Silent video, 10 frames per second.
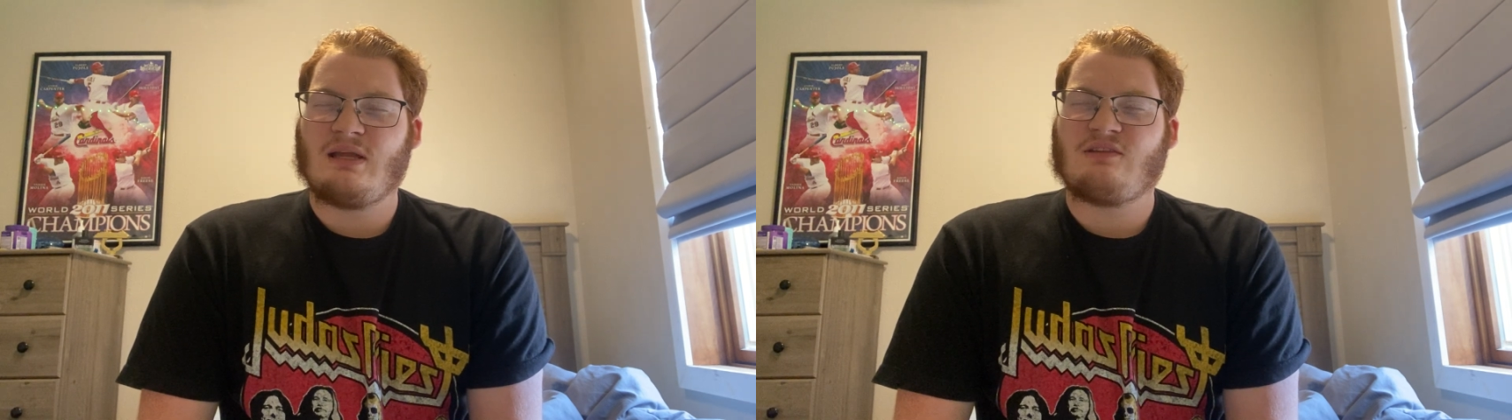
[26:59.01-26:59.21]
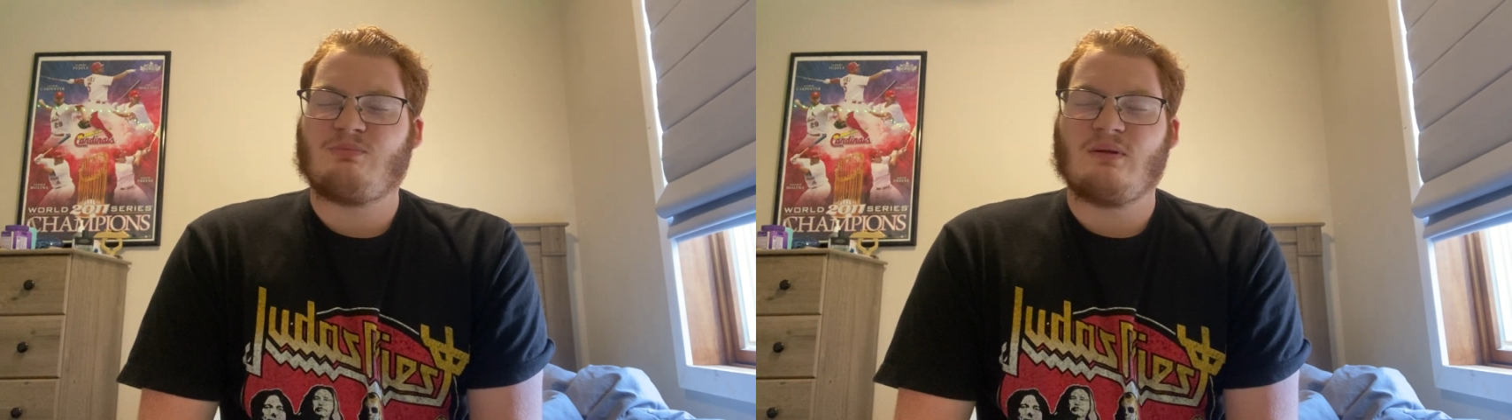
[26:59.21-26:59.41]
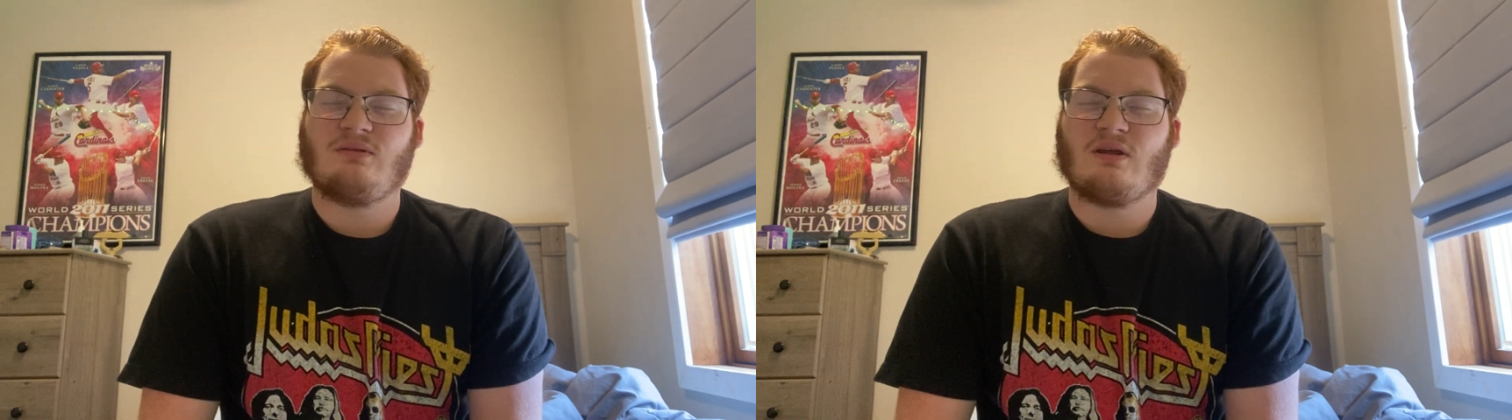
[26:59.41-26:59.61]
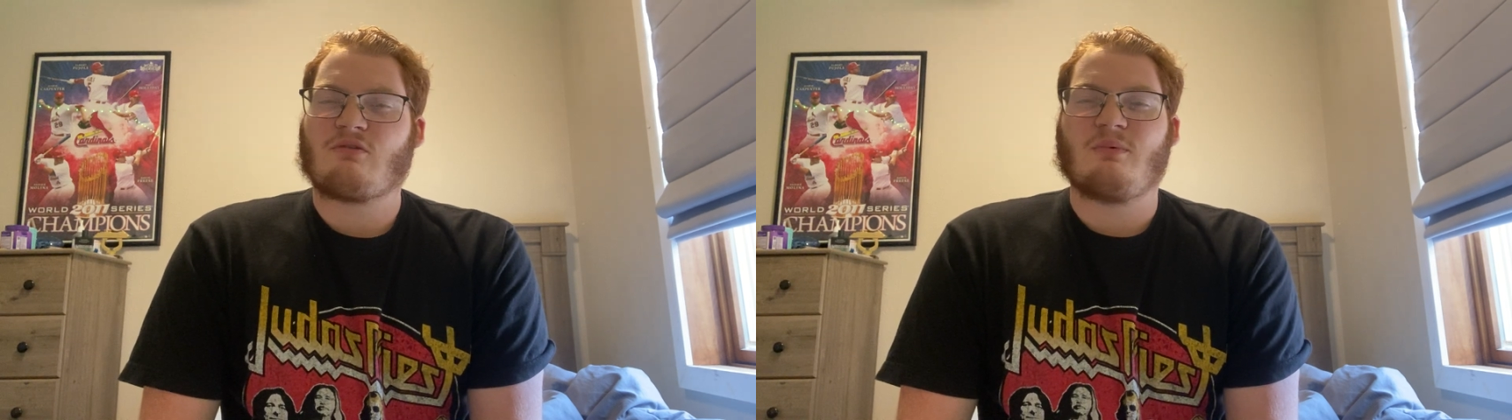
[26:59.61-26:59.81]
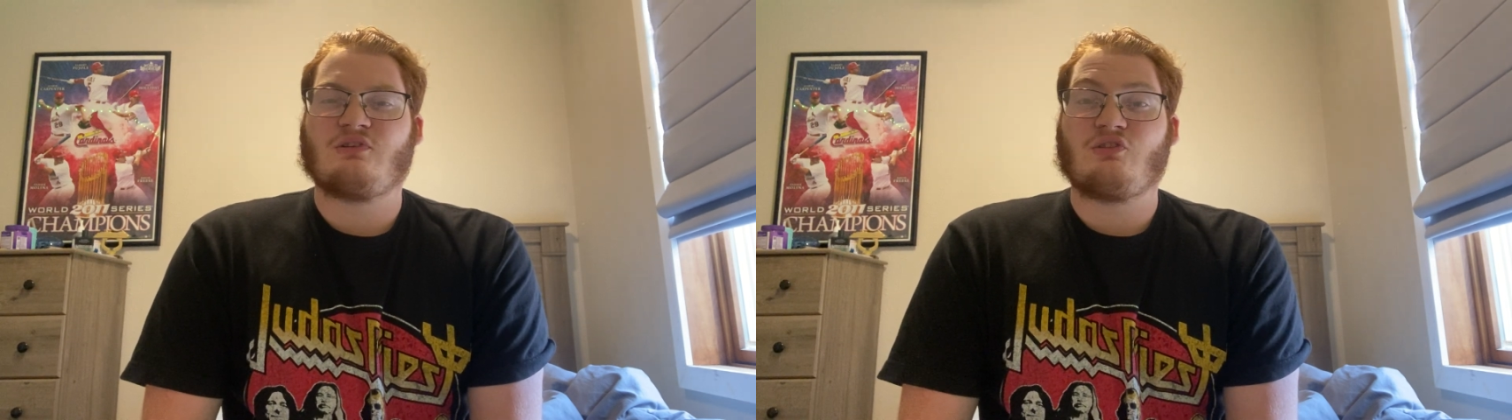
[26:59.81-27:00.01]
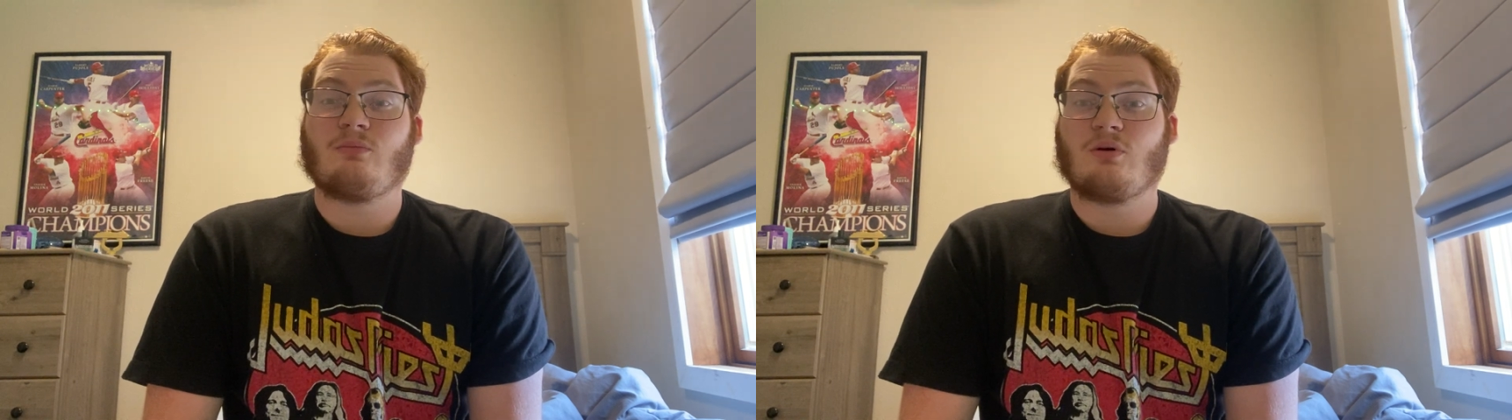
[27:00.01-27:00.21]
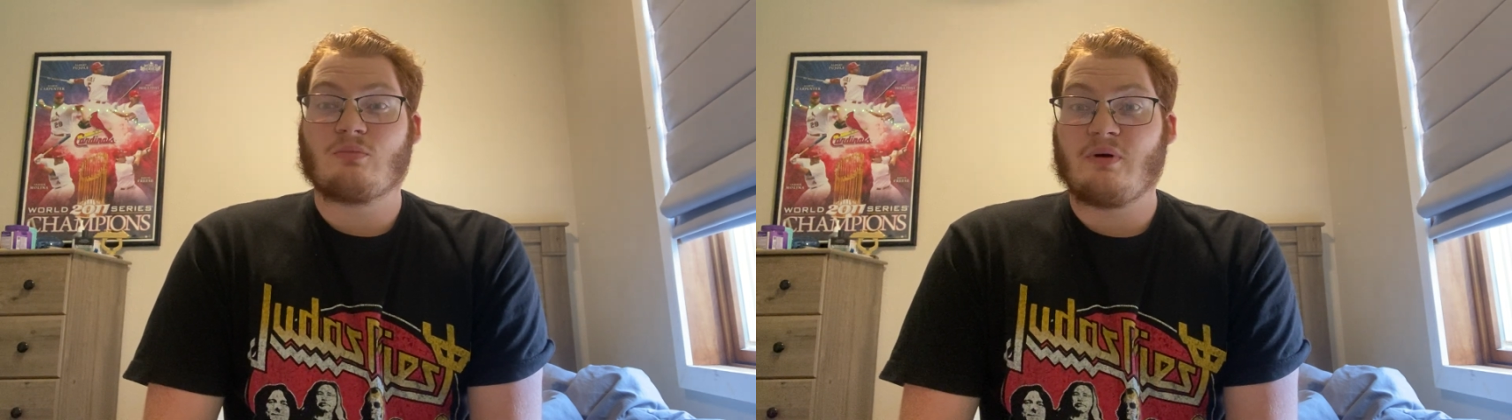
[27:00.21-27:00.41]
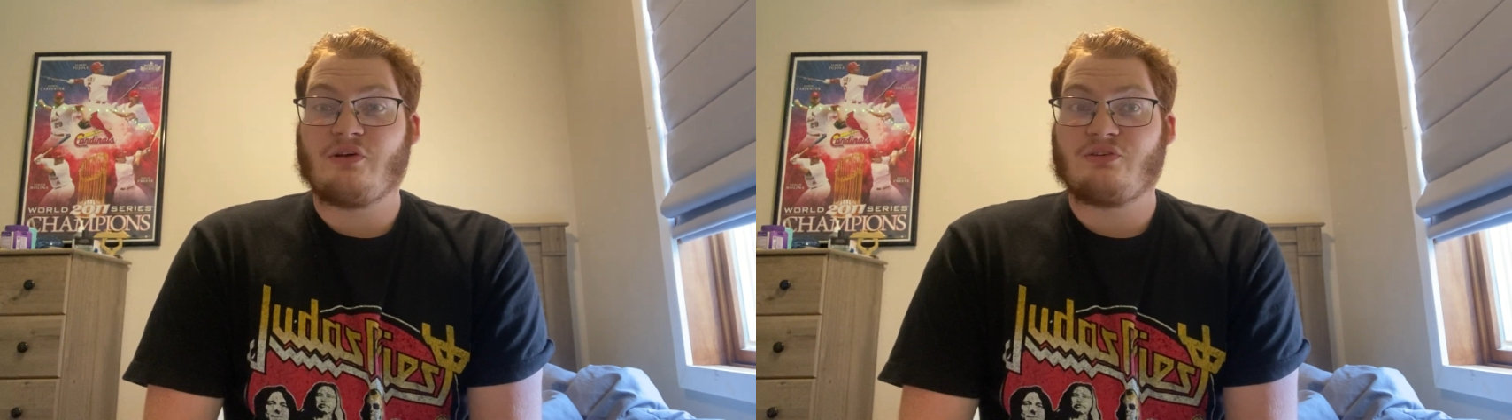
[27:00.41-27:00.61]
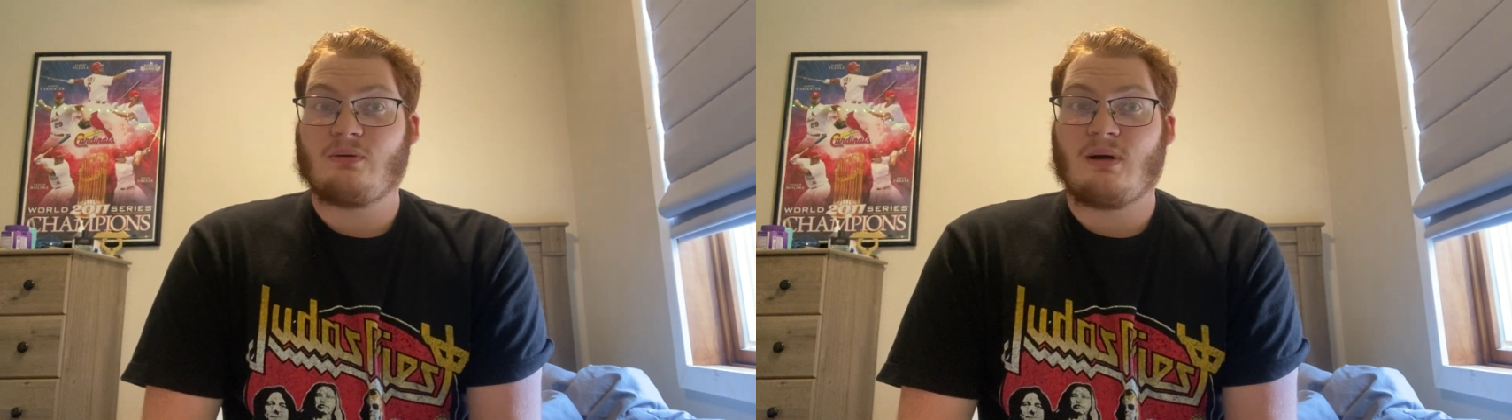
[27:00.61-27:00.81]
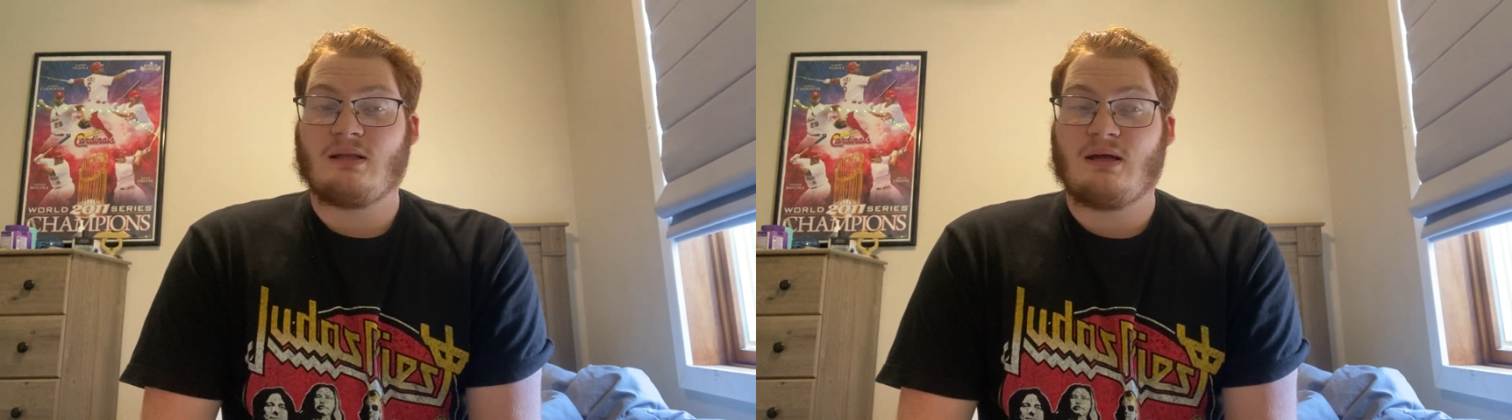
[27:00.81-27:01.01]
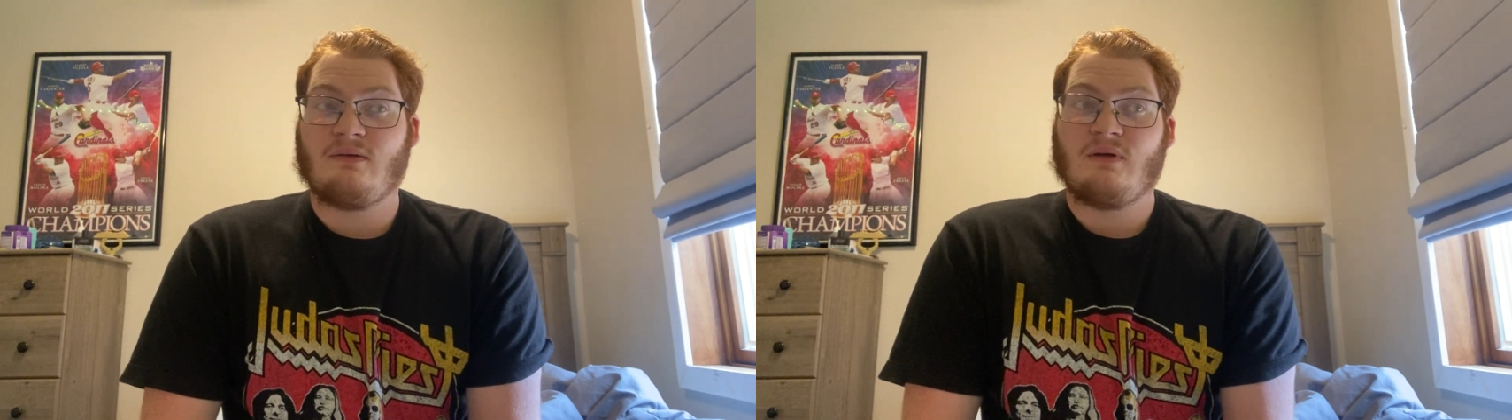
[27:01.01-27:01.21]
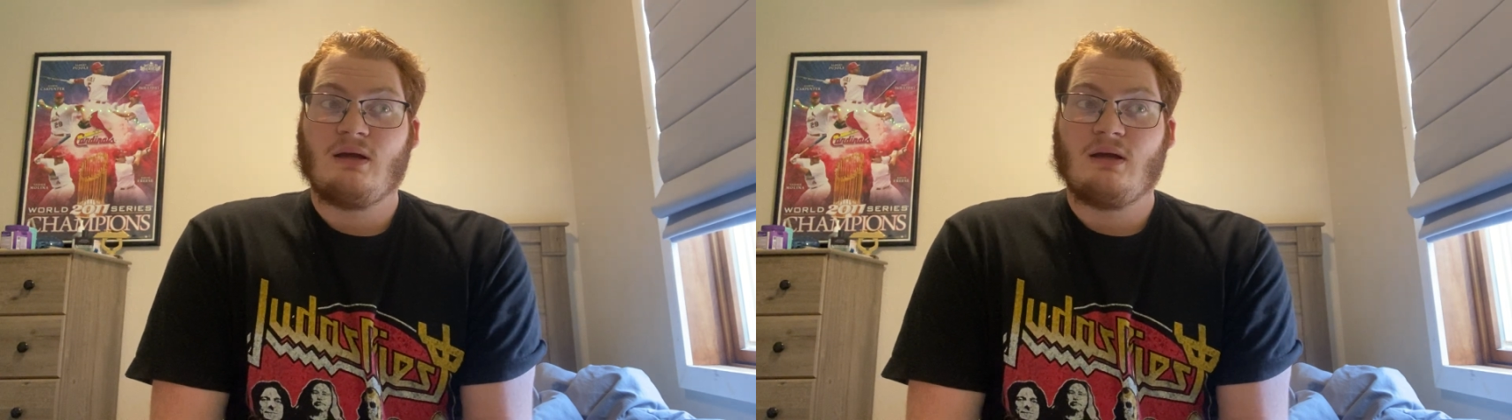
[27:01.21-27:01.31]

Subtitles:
that's been never been so more ballsy in my life.